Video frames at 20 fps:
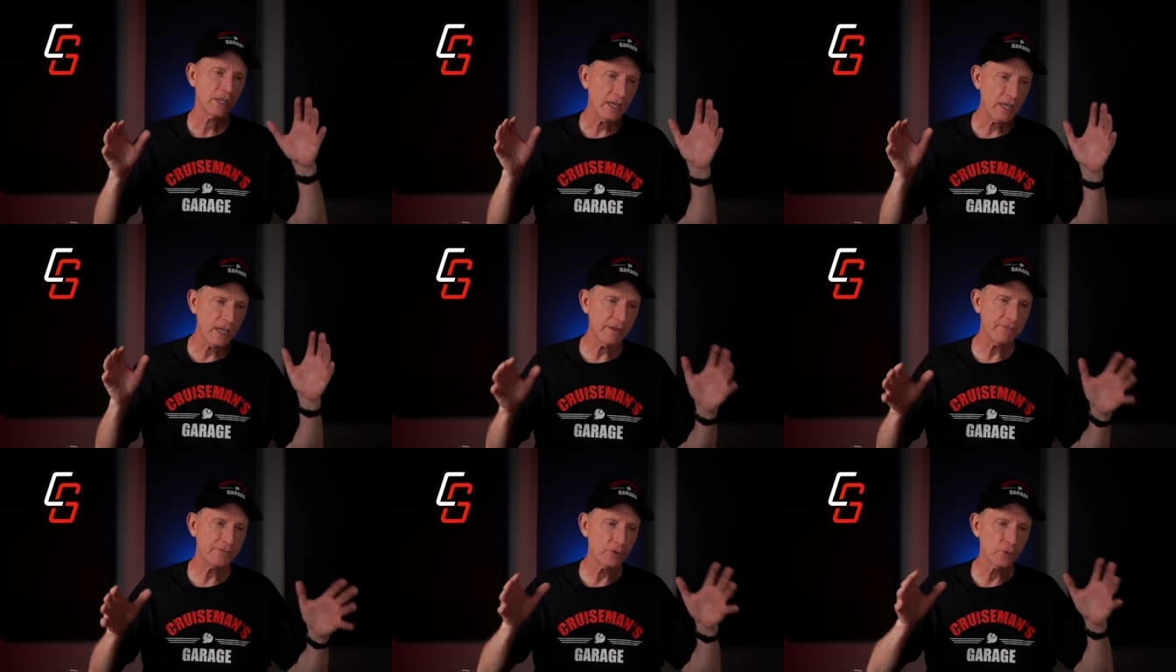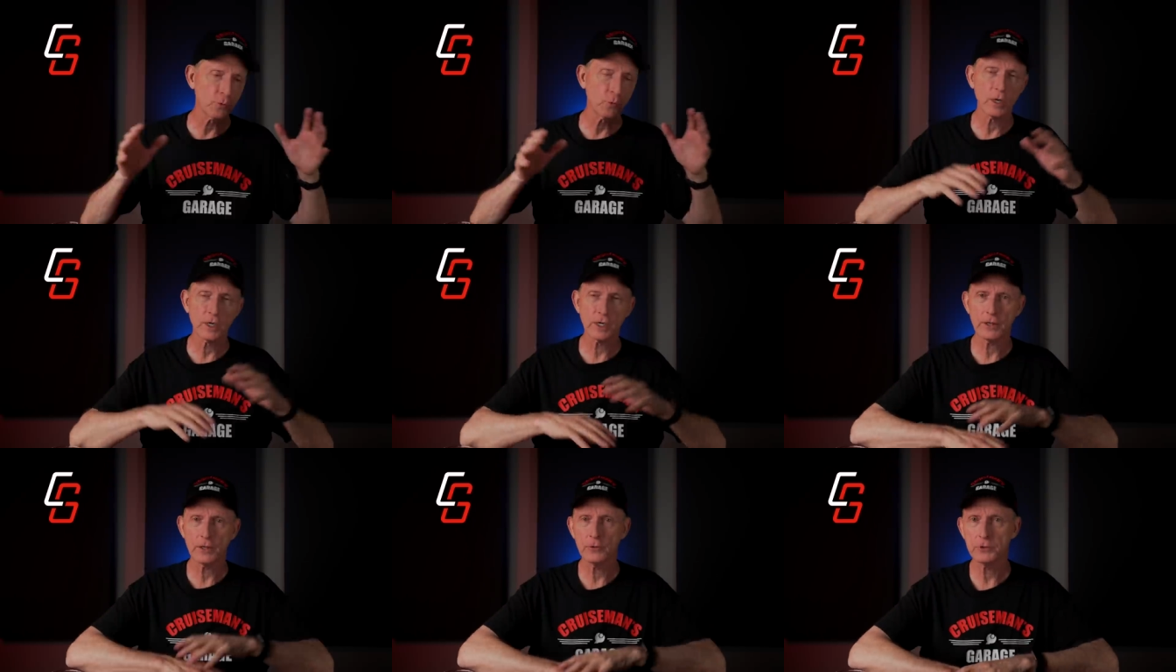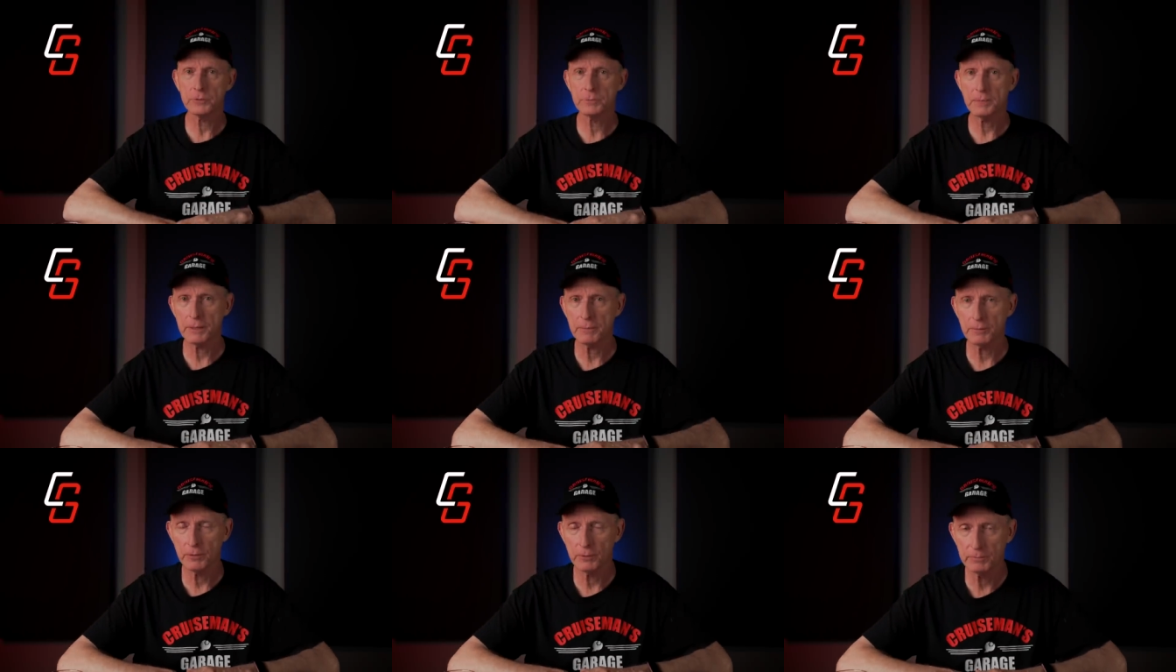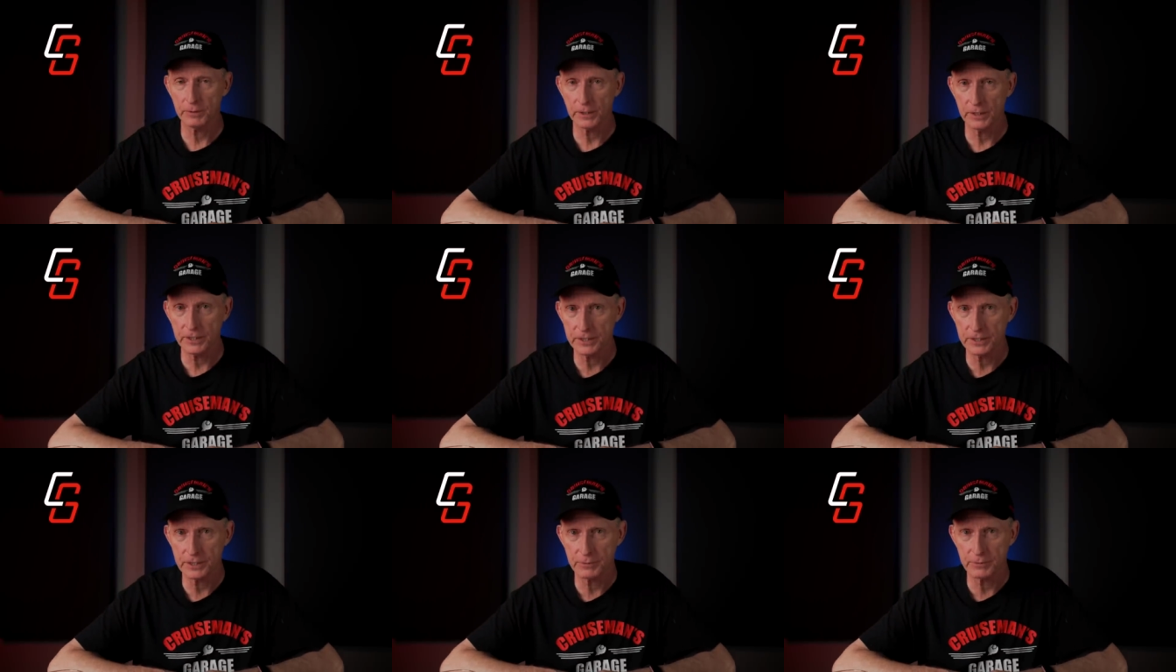if you're one of those people,
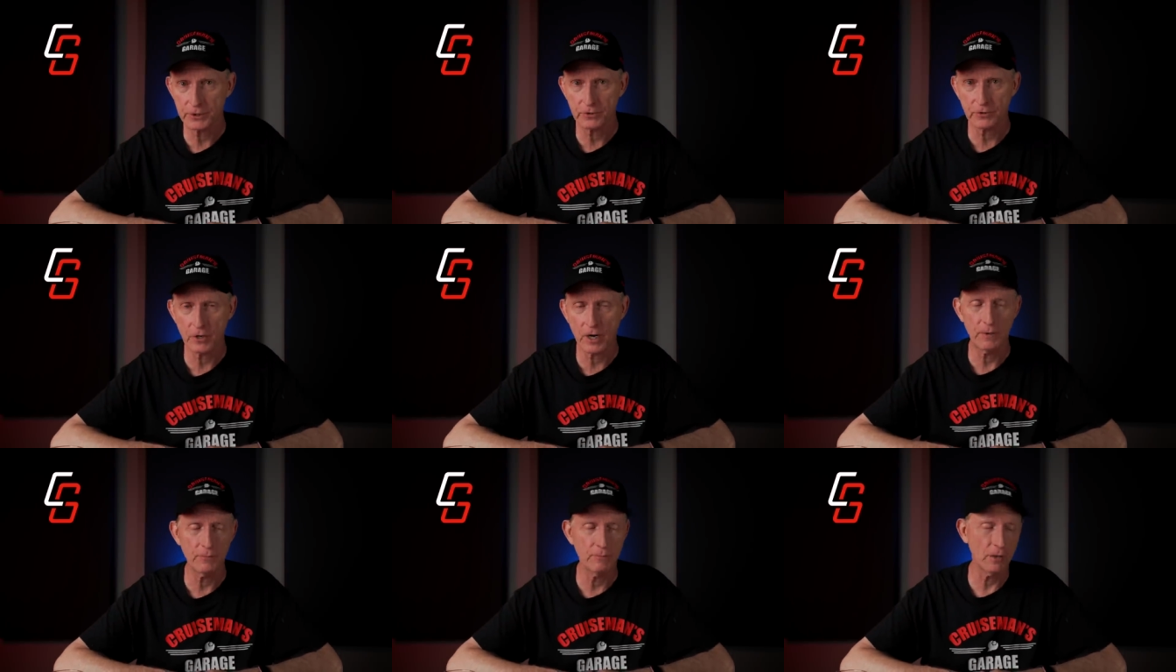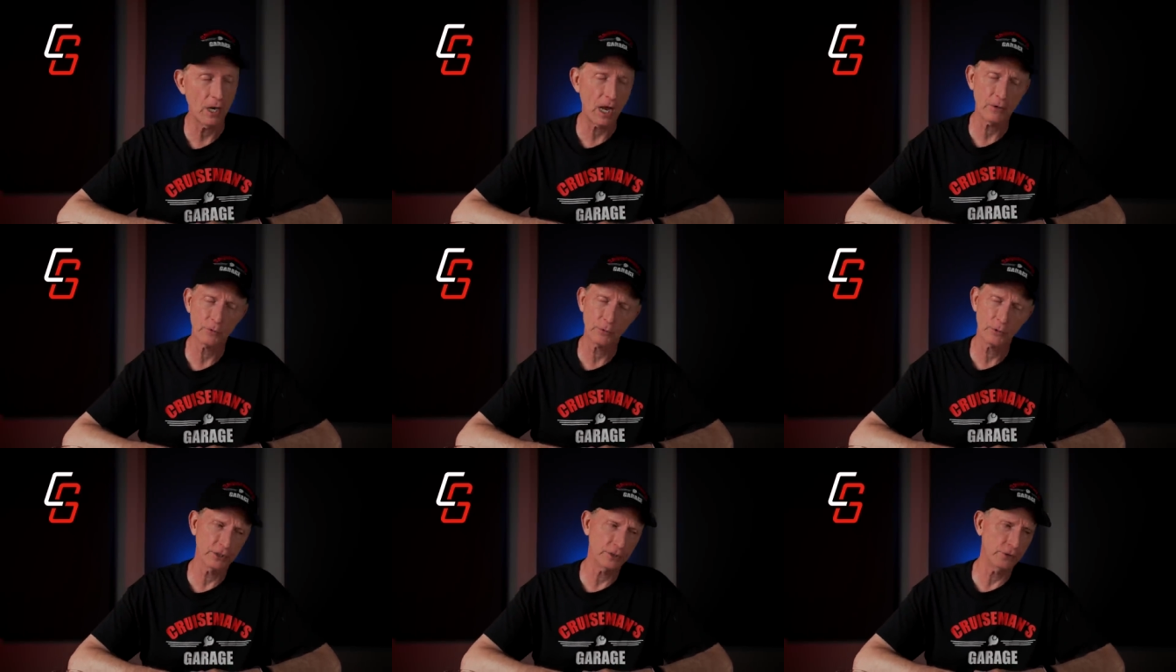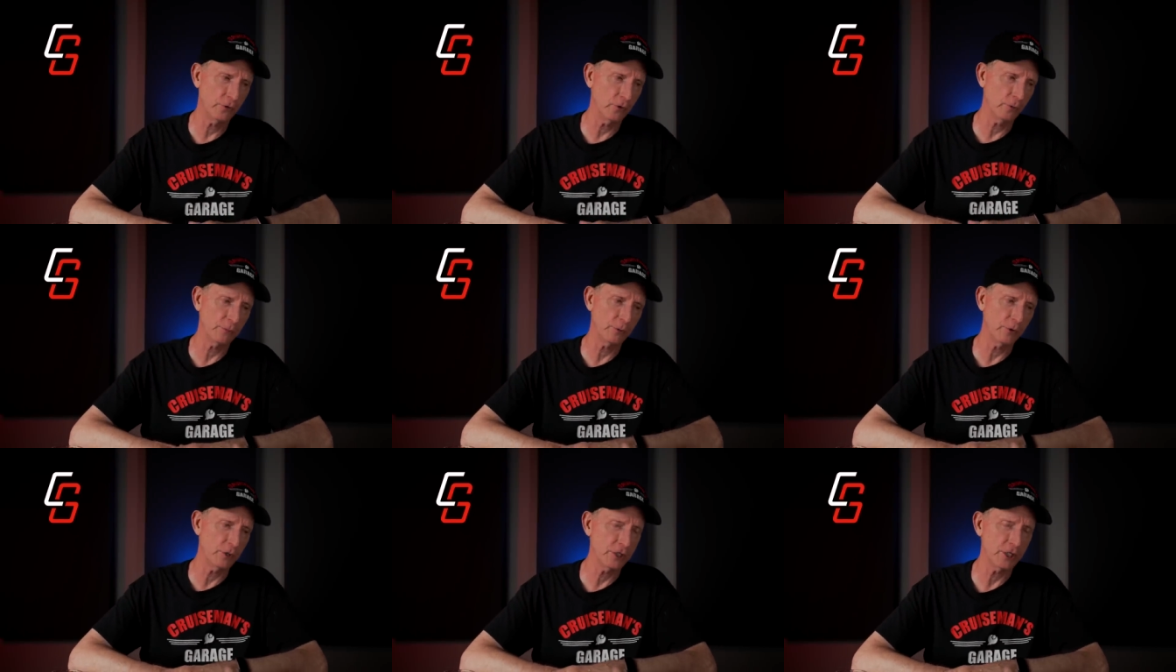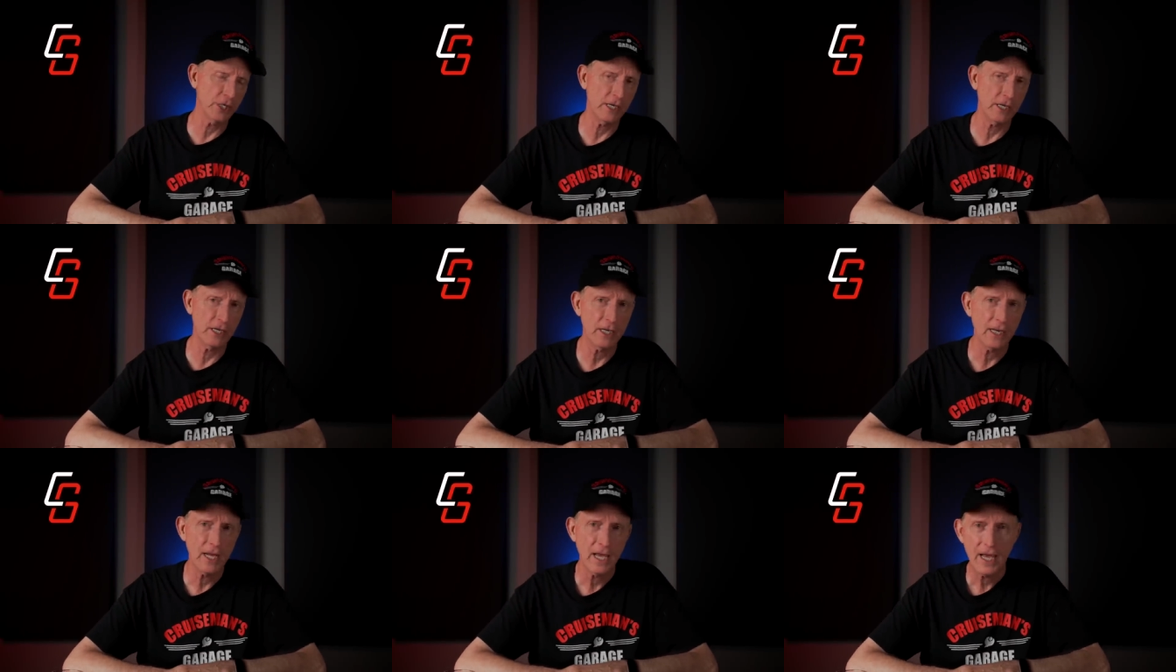please subscribe. I really do appreciate
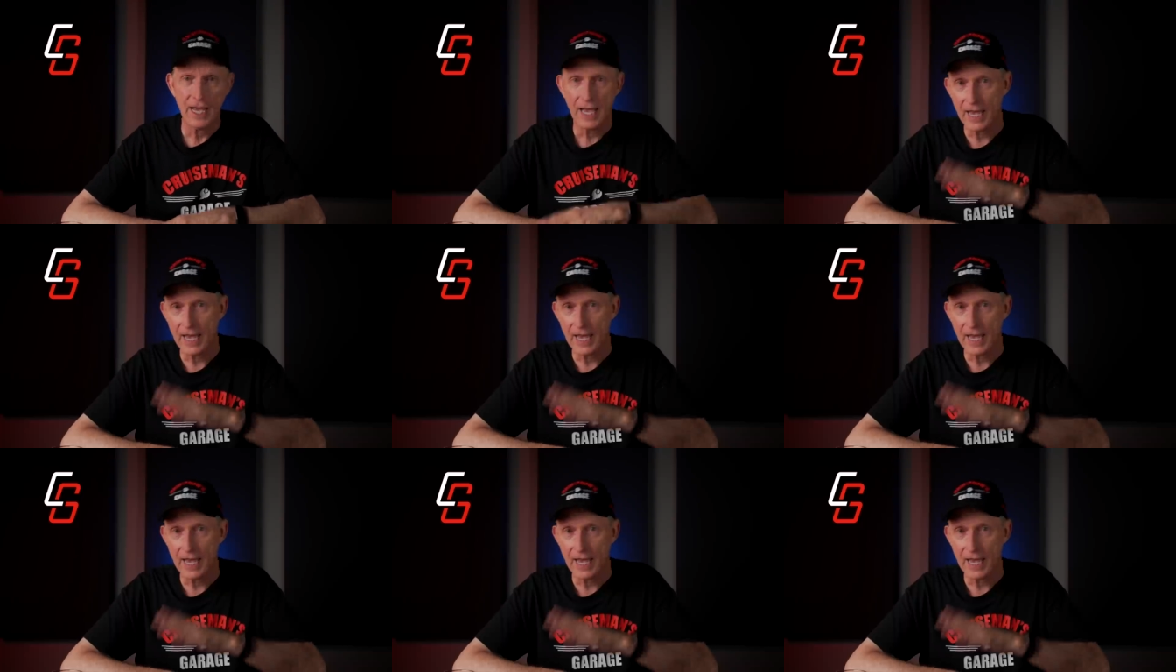it.